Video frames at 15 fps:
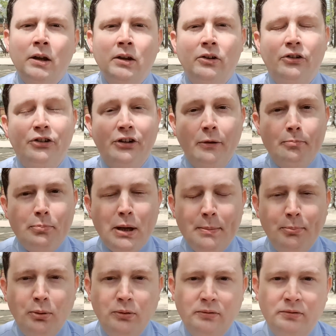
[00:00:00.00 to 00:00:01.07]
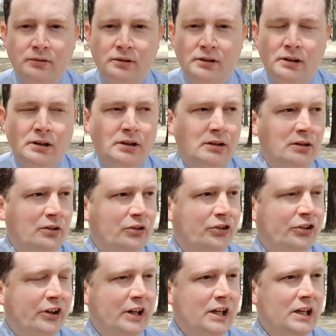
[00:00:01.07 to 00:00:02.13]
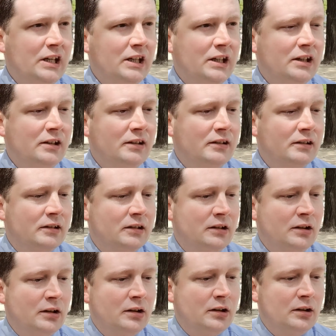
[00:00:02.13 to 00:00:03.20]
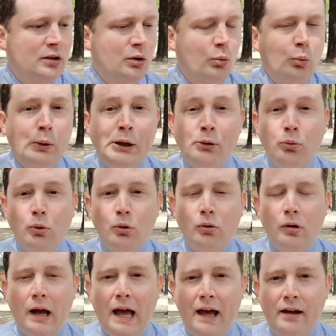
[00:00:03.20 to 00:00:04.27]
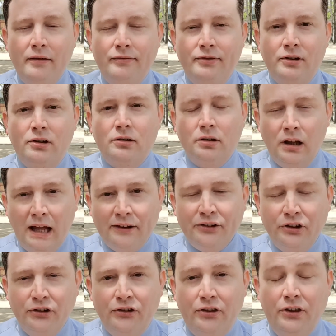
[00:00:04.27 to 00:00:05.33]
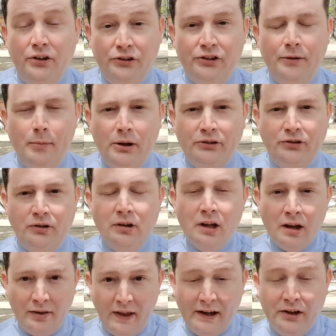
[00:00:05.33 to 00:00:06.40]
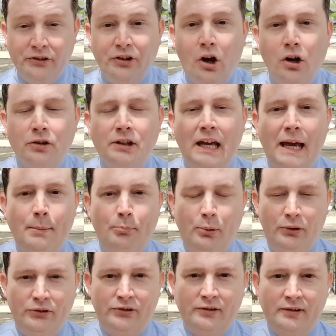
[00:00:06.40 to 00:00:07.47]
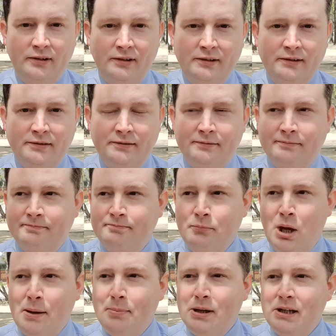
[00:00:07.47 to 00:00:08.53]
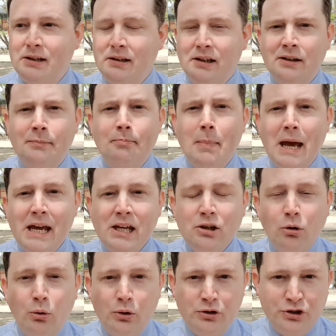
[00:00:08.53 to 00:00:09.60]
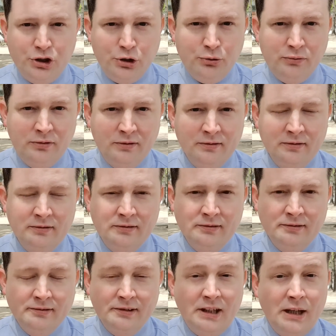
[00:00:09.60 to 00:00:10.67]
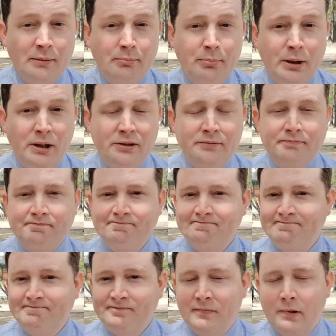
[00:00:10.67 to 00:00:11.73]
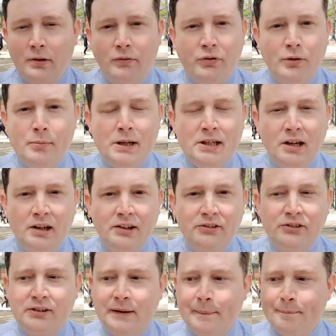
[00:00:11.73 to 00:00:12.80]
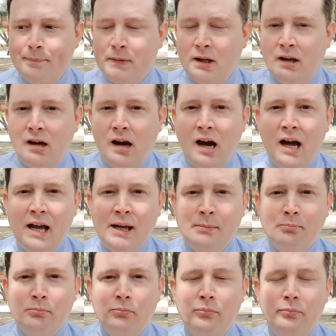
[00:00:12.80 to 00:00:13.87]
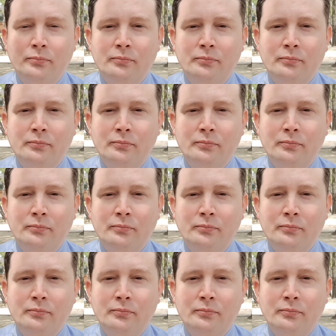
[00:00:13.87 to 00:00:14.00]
Some people say we will have classes this semester, that is on campus, maybe in May or June. But for me, guys, I'm